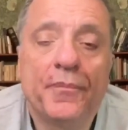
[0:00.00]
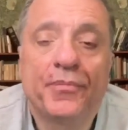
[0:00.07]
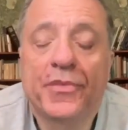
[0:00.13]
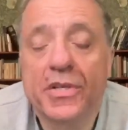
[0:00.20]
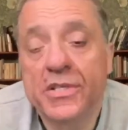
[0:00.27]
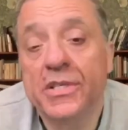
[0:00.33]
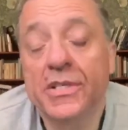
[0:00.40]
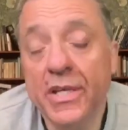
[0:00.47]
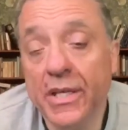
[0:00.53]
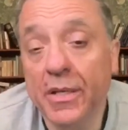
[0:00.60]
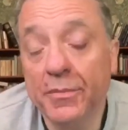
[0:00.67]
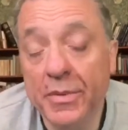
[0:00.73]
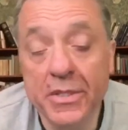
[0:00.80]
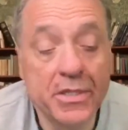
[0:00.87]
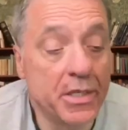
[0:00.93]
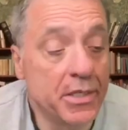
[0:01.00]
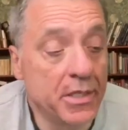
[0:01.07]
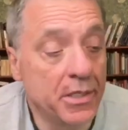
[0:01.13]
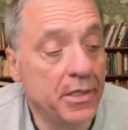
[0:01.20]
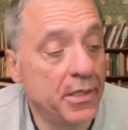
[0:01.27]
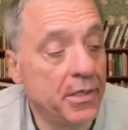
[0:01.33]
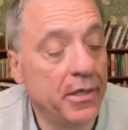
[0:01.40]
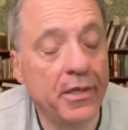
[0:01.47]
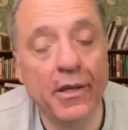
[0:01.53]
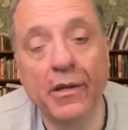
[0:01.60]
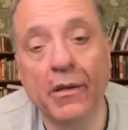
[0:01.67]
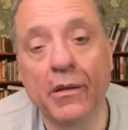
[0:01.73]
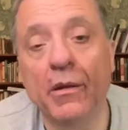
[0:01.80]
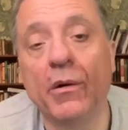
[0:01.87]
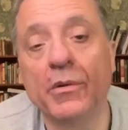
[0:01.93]
doesn't take a particularly
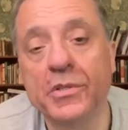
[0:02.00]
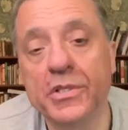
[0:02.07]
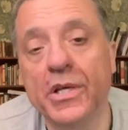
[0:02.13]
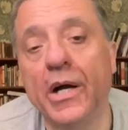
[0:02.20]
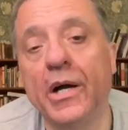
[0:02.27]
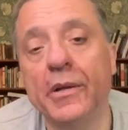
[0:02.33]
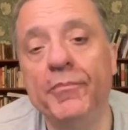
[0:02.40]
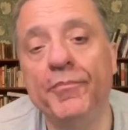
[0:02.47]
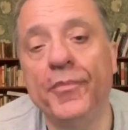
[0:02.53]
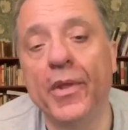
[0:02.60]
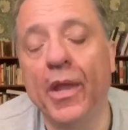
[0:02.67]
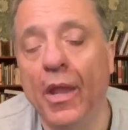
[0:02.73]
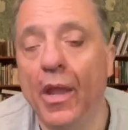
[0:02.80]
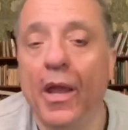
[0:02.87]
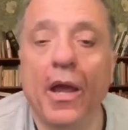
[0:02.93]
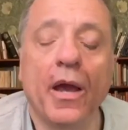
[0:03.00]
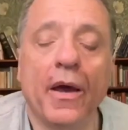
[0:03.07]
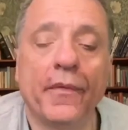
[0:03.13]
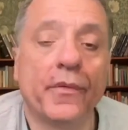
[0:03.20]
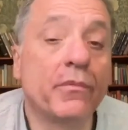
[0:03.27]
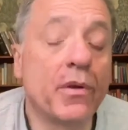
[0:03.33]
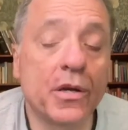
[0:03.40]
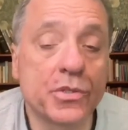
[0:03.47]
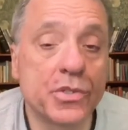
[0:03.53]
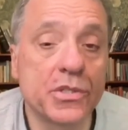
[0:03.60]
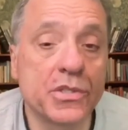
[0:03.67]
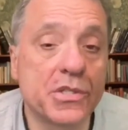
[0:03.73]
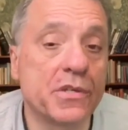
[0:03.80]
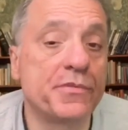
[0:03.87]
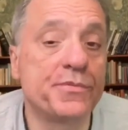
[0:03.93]
long time, and the
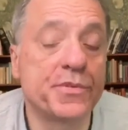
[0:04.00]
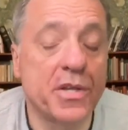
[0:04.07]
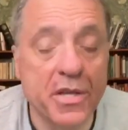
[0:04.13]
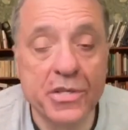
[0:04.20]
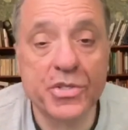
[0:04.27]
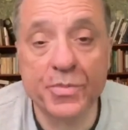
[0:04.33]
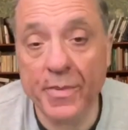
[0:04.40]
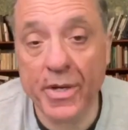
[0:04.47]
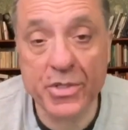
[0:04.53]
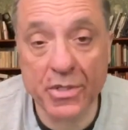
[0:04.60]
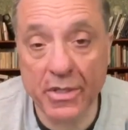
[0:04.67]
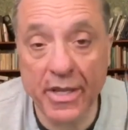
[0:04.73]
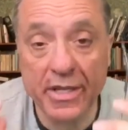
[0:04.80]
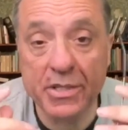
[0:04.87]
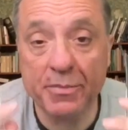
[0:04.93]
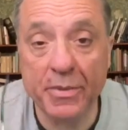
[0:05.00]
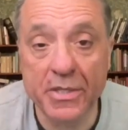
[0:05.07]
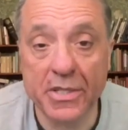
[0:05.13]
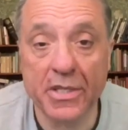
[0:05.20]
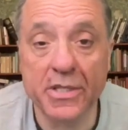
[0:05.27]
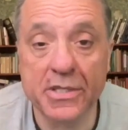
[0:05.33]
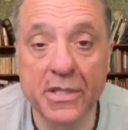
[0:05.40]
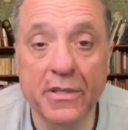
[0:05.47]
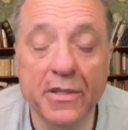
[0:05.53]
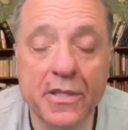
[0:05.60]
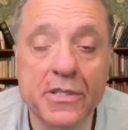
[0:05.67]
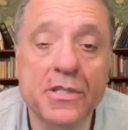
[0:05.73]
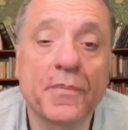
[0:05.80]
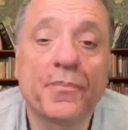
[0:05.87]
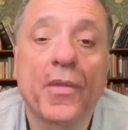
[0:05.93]
Russians have special expertise in
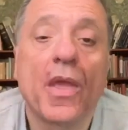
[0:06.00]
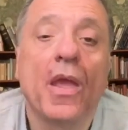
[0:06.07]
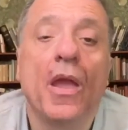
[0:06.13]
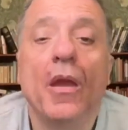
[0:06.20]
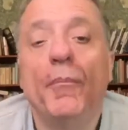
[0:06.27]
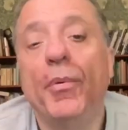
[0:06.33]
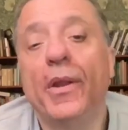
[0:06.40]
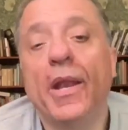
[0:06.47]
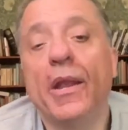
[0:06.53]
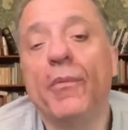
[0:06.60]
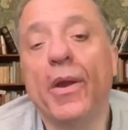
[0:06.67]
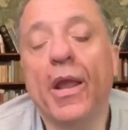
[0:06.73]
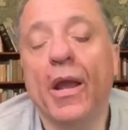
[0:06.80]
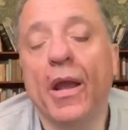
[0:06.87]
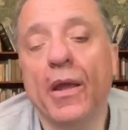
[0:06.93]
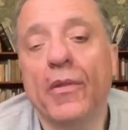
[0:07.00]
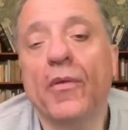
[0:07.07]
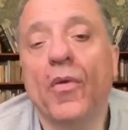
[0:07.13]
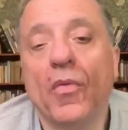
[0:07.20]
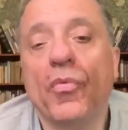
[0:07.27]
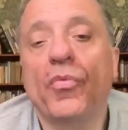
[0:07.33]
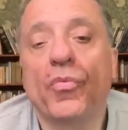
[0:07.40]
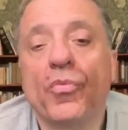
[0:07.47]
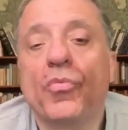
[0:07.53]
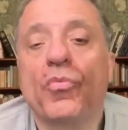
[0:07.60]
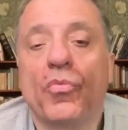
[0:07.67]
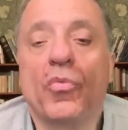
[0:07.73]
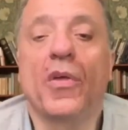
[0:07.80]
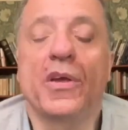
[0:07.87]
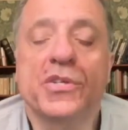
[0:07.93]
this. But anyway,
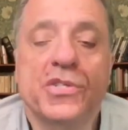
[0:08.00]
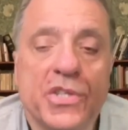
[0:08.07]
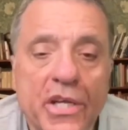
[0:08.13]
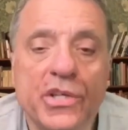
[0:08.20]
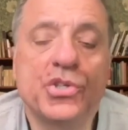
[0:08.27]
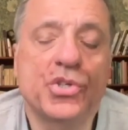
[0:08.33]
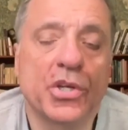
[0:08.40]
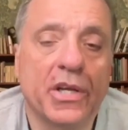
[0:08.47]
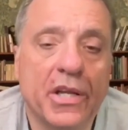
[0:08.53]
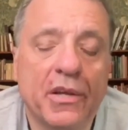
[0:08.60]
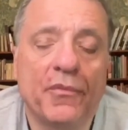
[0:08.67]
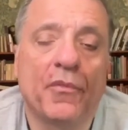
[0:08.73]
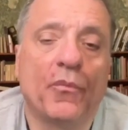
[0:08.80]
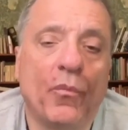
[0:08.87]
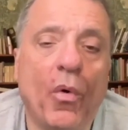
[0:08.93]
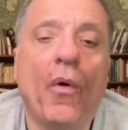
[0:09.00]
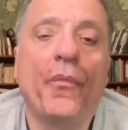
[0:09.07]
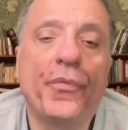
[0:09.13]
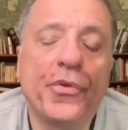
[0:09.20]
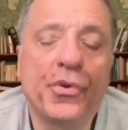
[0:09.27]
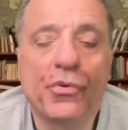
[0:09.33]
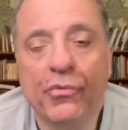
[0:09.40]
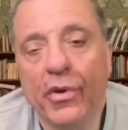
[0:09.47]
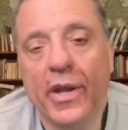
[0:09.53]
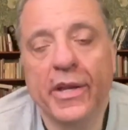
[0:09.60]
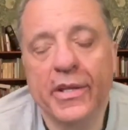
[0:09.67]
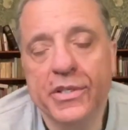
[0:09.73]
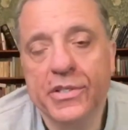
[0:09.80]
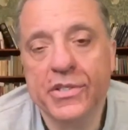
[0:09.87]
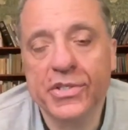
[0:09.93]
essentially, what the
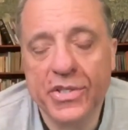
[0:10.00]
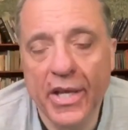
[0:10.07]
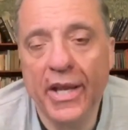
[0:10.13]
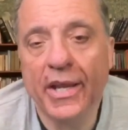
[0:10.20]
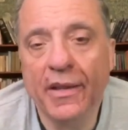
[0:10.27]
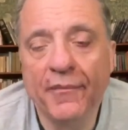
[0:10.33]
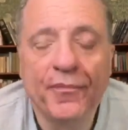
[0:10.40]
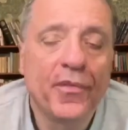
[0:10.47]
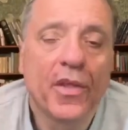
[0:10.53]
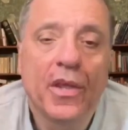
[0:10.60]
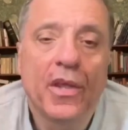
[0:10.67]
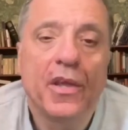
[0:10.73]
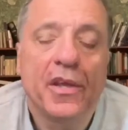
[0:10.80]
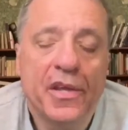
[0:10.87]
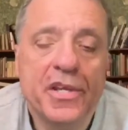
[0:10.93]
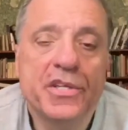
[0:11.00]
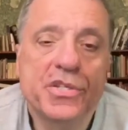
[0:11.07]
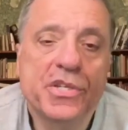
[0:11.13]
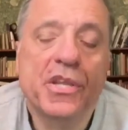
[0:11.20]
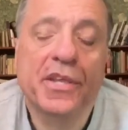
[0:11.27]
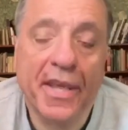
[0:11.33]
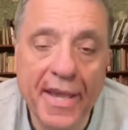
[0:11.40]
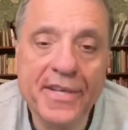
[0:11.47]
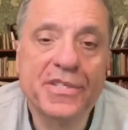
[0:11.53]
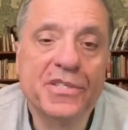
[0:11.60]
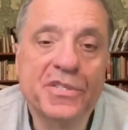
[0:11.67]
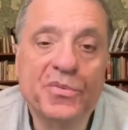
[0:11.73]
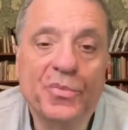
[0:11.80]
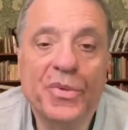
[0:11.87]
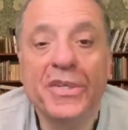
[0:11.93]
Ukrainians are saying is,
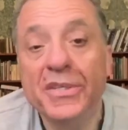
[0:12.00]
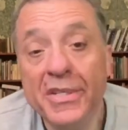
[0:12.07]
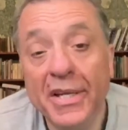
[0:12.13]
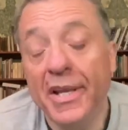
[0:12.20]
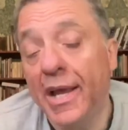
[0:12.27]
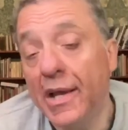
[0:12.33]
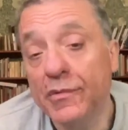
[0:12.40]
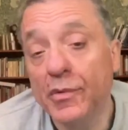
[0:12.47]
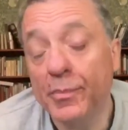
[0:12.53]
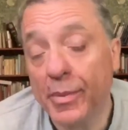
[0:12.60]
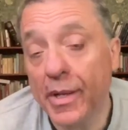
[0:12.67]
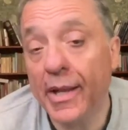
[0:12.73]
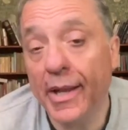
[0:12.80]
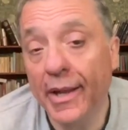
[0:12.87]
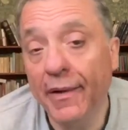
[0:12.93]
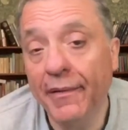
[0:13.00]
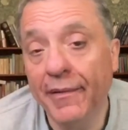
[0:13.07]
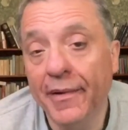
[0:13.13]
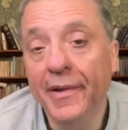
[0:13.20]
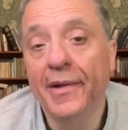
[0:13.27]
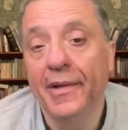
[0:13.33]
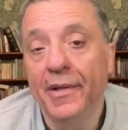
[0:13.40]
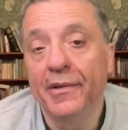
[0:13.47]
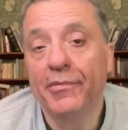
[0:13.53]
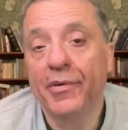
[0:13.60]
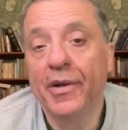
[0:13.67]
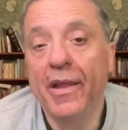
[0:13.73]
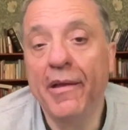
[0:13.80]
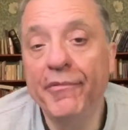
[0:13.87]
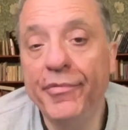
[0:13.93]
yes, we did have a plan for
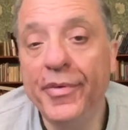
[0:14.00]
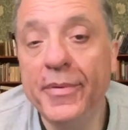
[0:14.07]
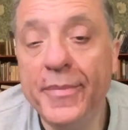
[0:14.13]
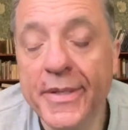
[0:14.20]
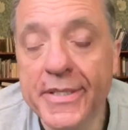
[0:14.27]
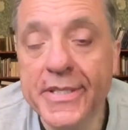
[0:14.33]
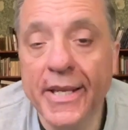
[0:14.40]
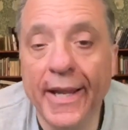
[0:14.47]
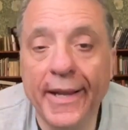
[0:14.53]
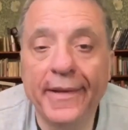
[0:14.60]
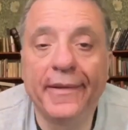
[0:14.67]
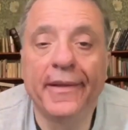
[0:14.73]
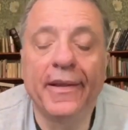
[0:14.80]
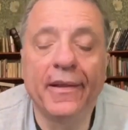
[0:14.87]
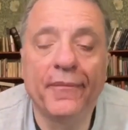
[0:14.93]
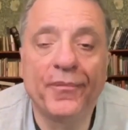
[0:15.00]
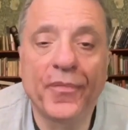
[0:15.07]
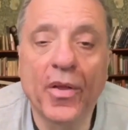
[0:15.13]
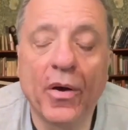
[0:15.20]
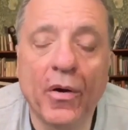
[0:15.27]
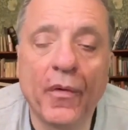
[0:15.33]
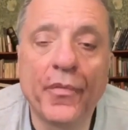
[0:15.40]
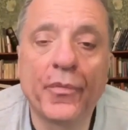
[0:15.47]
an amphibious landing on